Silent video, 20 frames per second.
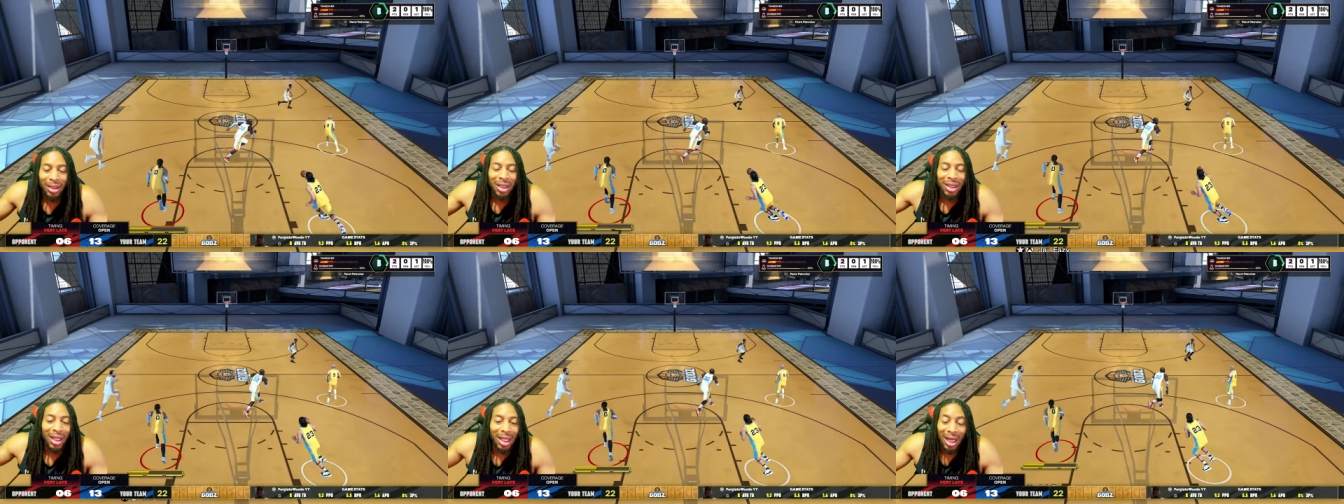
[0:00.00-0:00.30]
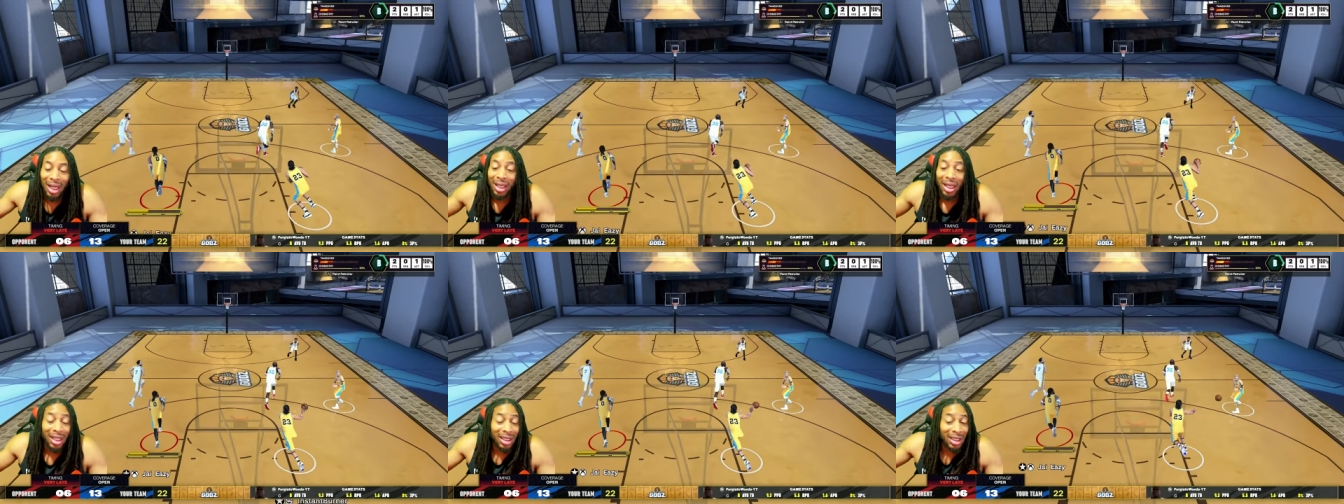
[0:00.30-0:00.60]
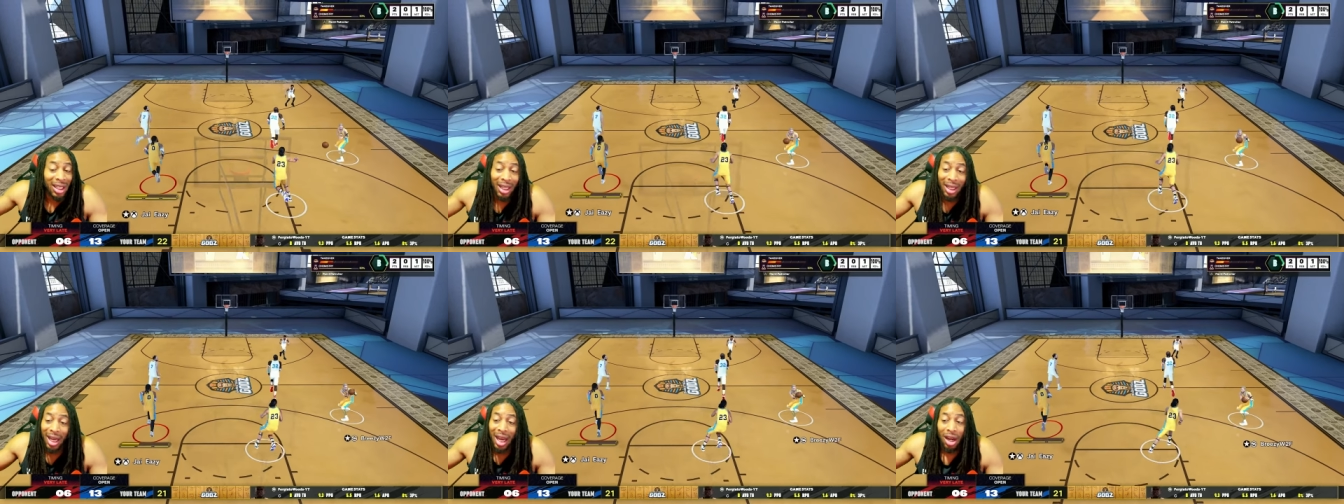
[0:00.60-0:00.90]
and then I guess
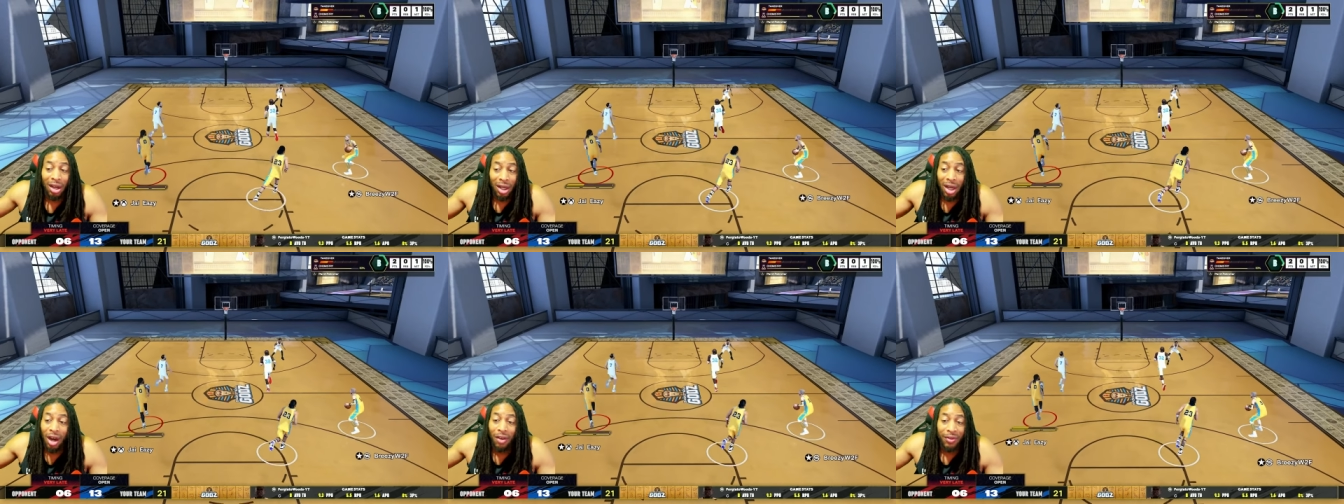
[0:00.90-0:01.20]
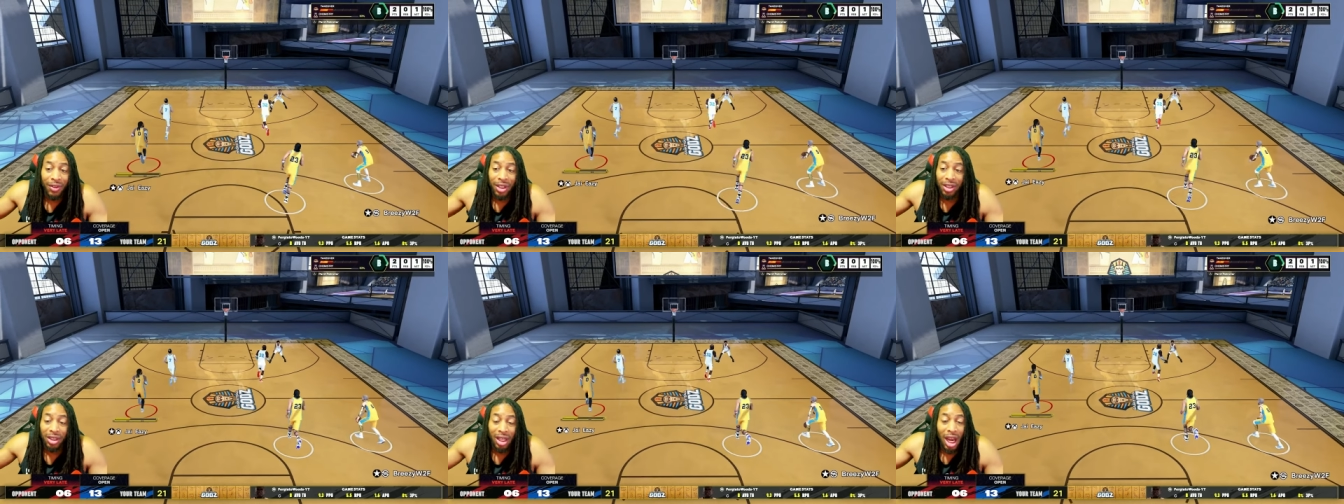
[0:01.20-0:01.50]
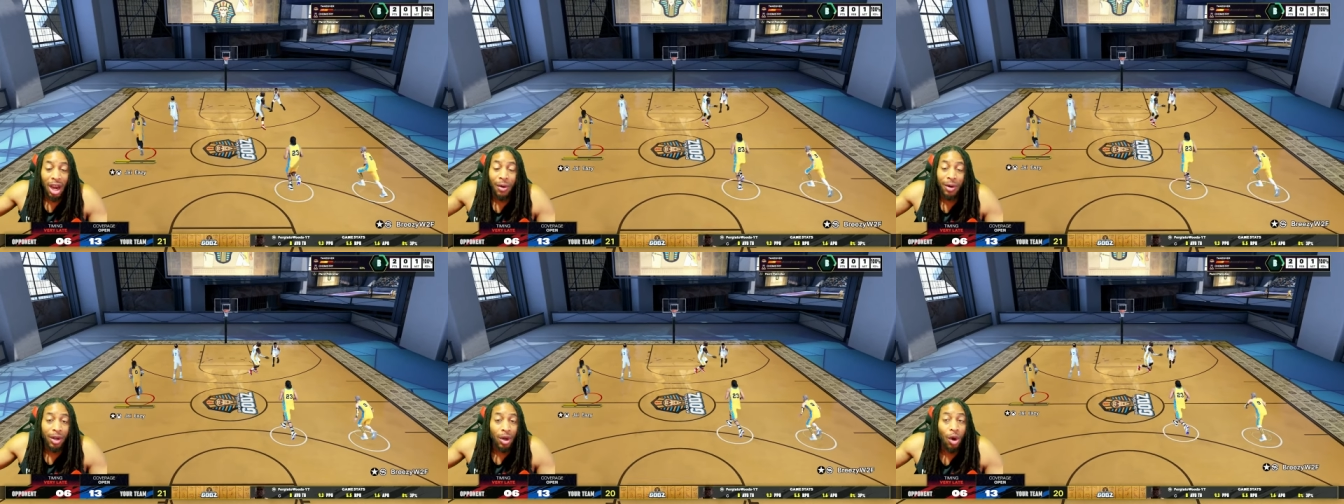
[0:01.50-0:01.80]
that confidence
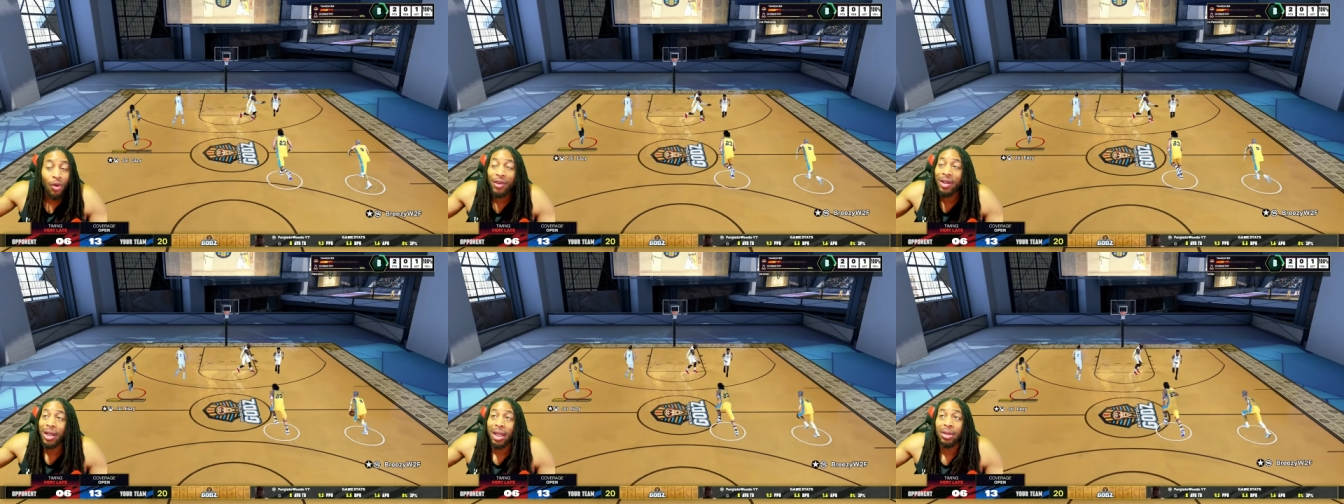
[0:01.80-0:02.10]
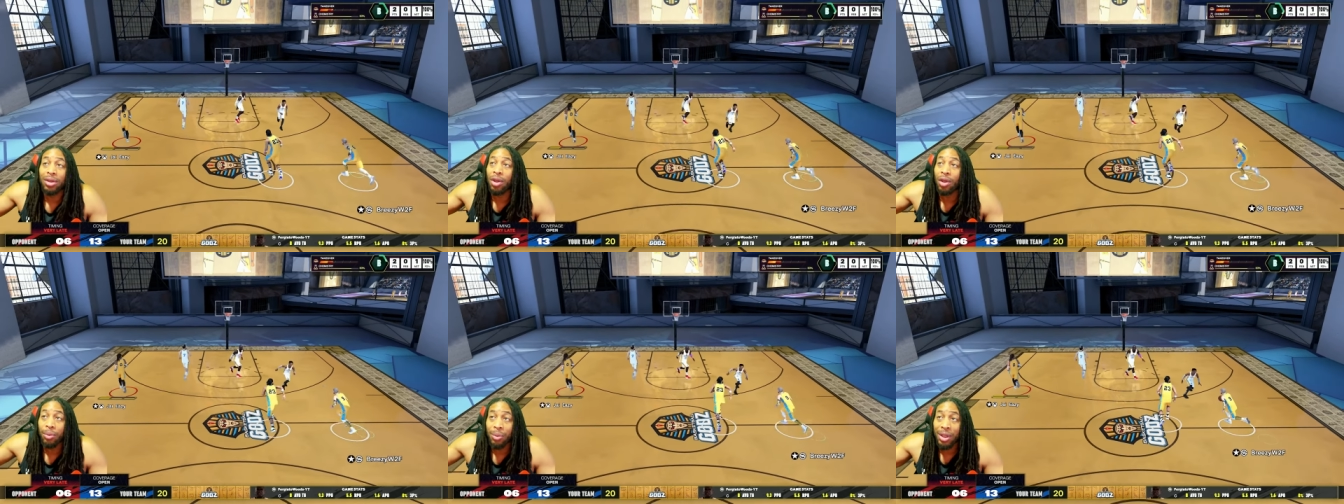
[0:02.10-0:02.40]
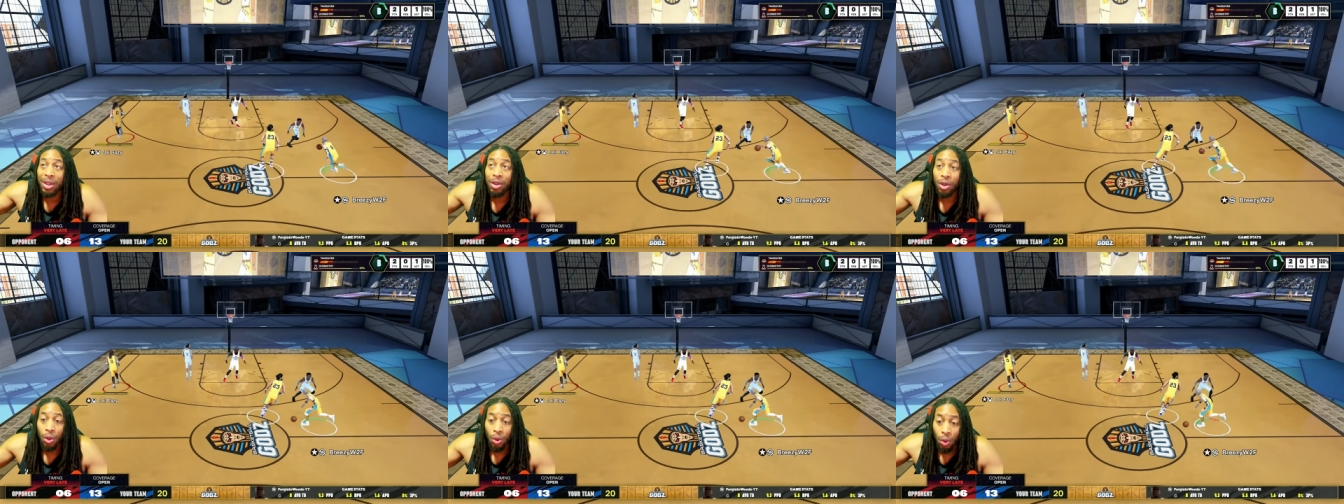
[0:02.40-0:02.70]
carried over, and that took me
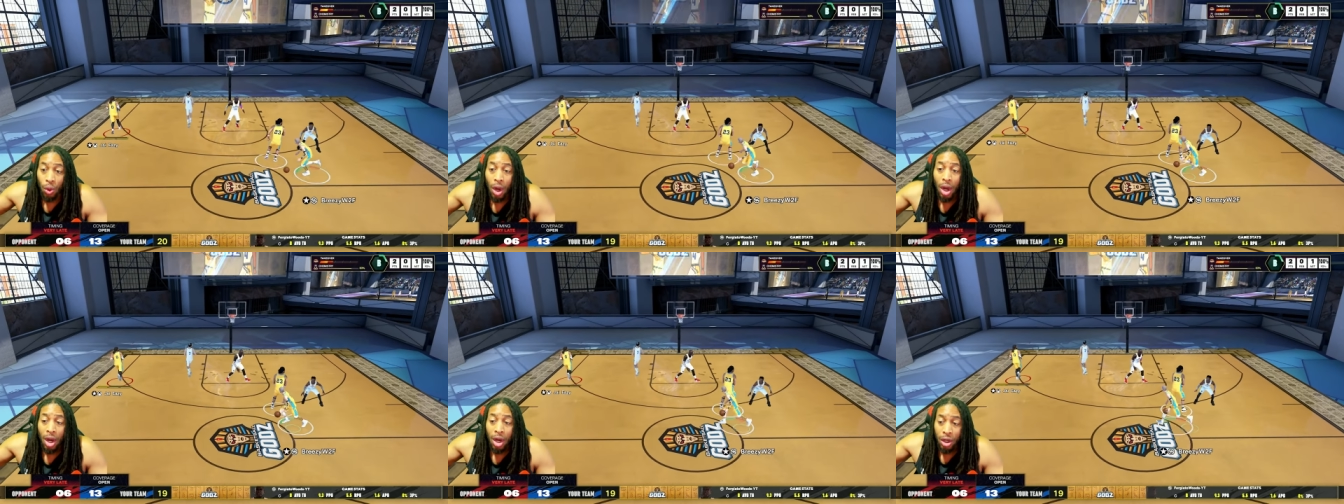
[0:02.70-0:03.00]
to